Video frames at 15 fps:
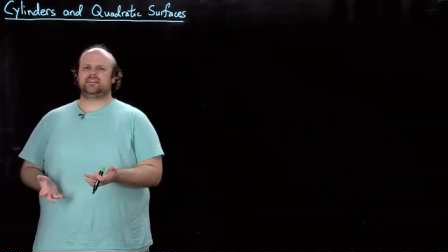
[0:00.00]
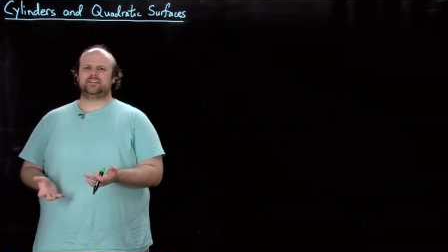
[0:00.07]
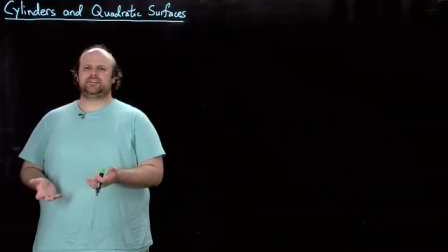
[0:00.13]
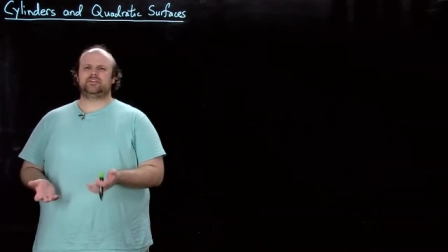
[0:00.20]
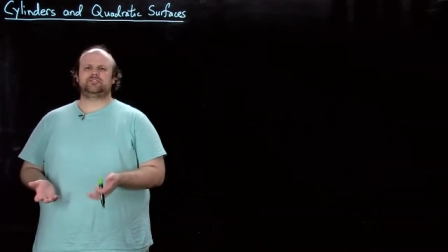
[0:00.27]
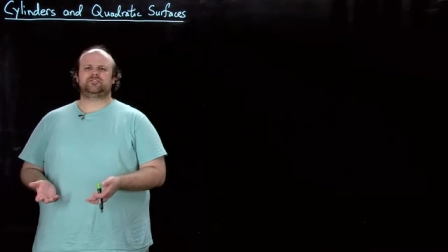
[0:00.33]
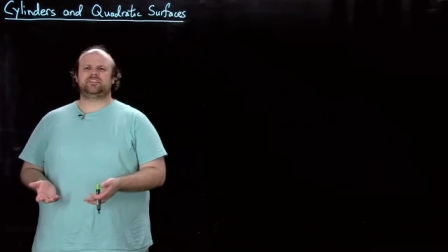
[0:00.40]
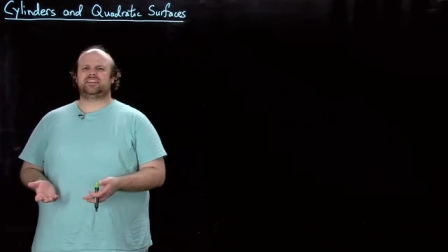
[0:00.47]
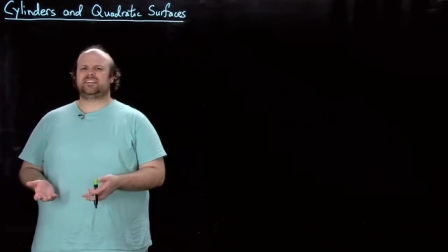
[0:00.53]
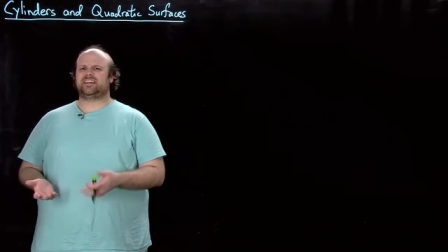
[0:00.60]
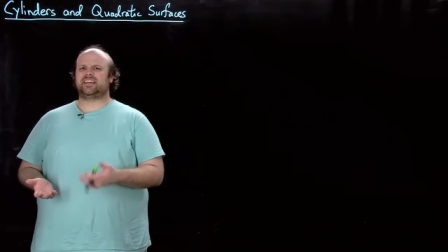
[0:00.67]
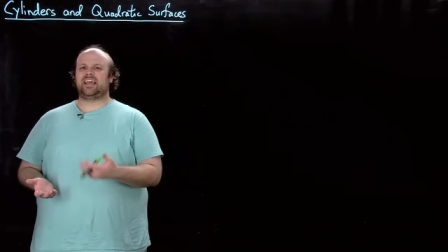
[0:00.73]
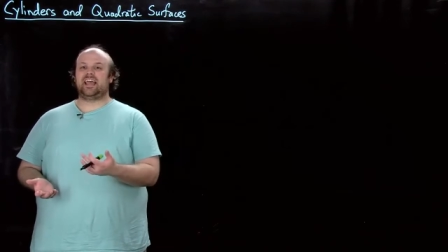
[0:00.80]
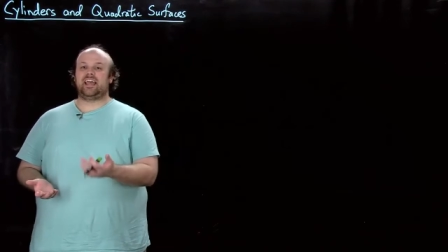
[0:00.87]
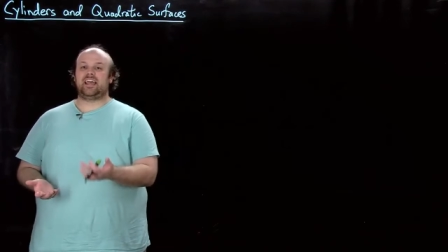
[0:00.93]
usually
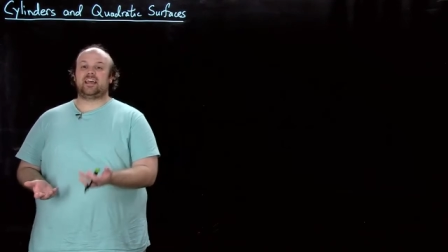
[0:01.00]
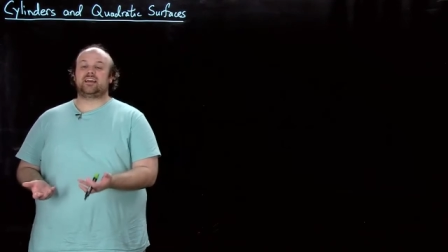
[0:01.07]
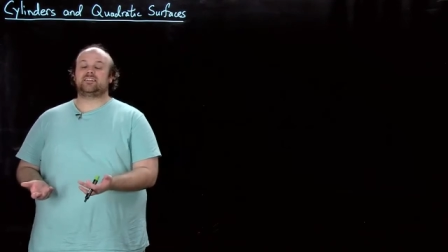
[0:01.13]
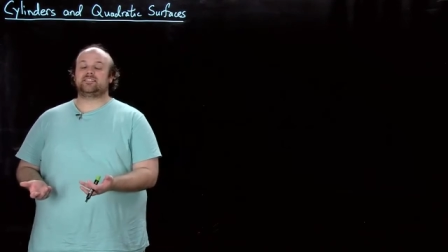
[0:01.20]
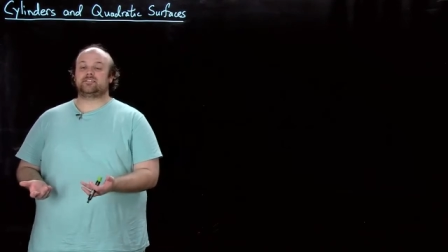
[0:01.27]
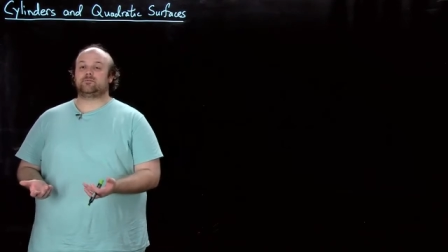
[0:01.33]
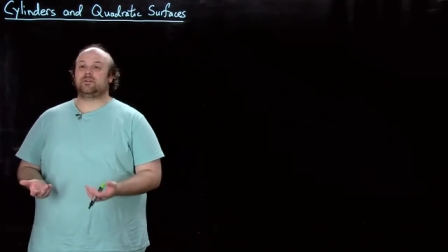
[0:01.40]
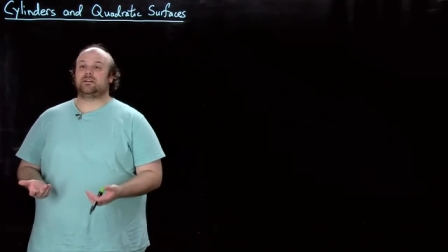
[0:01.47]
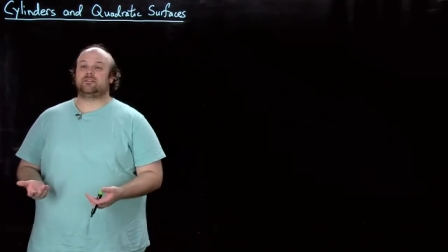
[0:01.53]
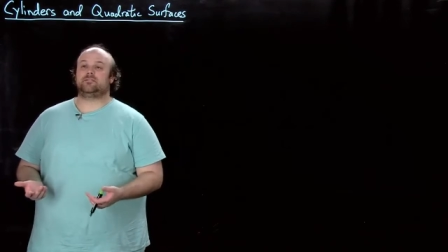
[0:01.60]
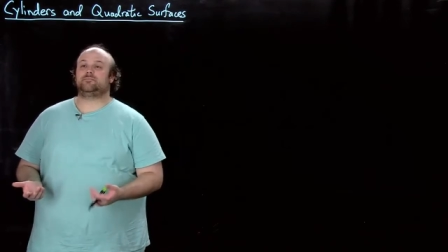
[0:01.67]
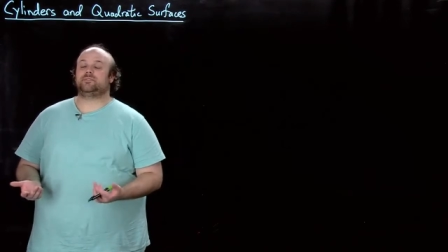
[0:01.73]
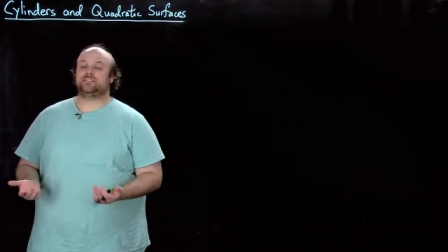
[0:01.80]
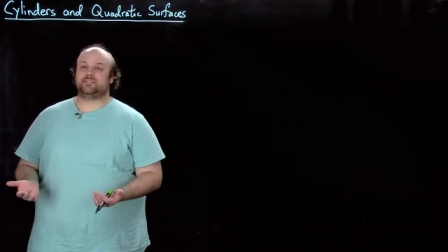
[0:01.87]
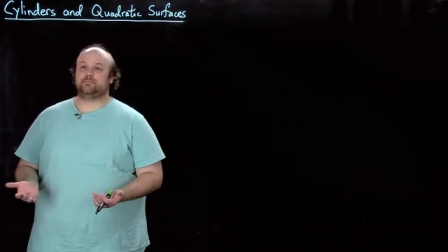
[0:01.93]
like ax squared
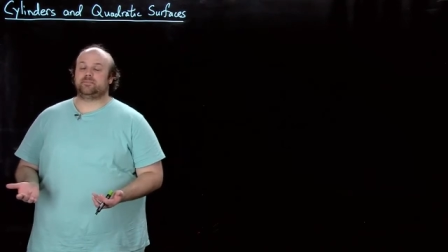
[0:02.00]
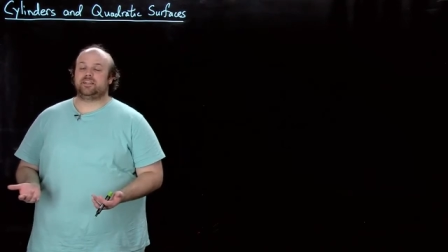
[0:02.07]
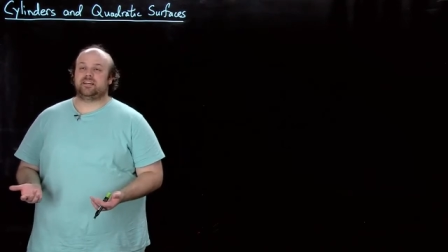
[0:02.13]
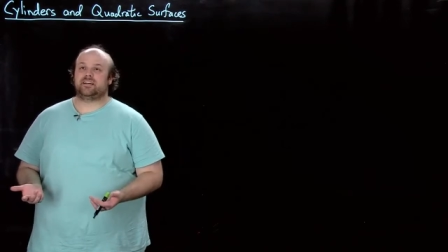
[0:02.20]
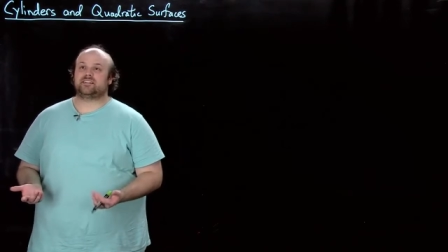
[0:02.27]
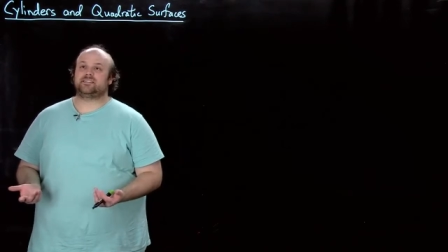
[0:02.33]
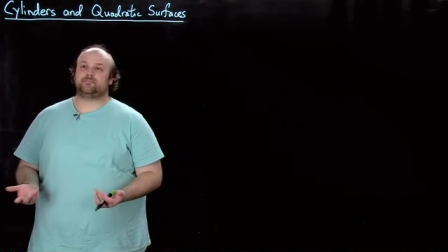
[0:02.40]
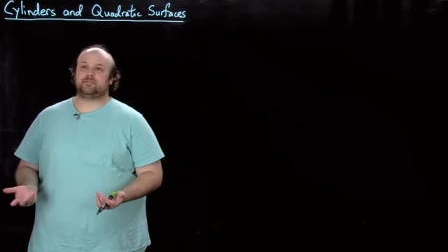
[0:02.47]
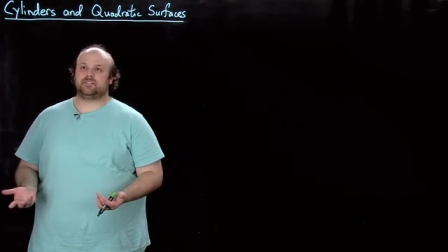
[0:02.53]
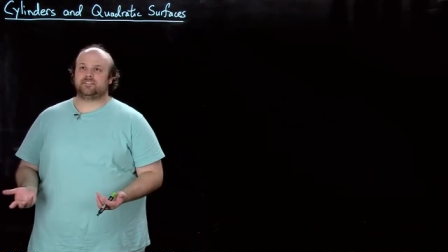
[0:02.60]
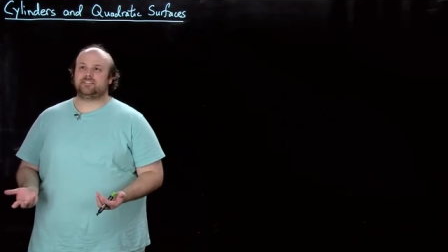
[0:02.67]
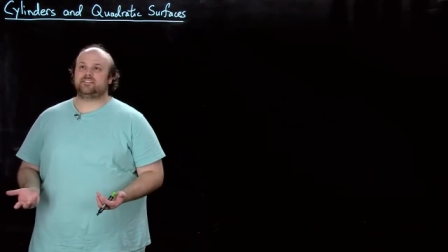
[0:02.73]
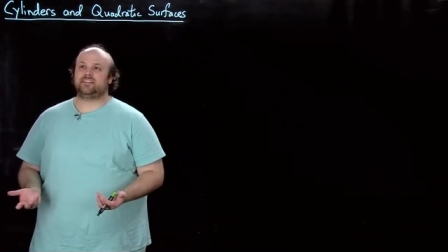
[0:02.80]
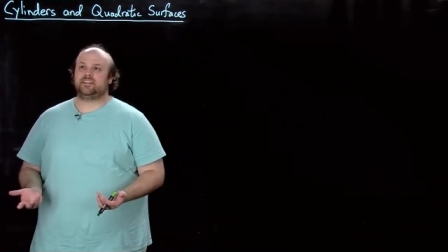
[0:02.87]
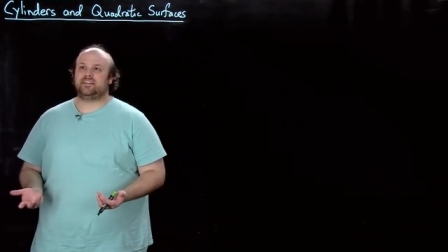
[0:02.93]
plus bx plus
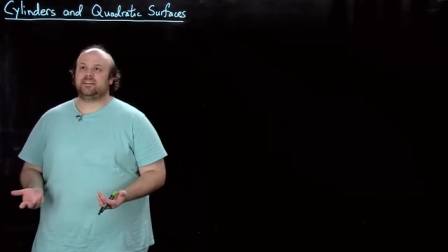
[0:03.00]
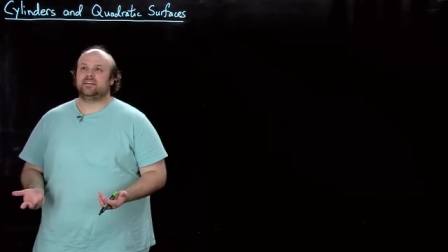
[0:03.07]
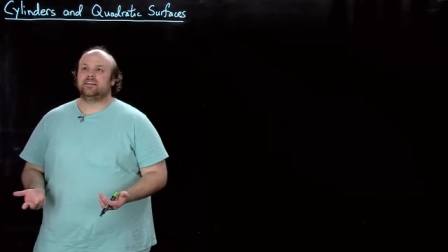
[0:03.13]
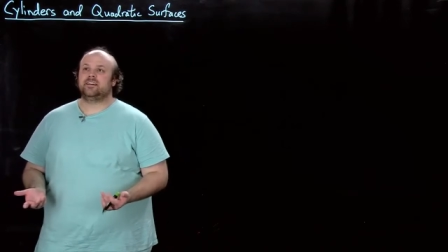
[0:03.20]
c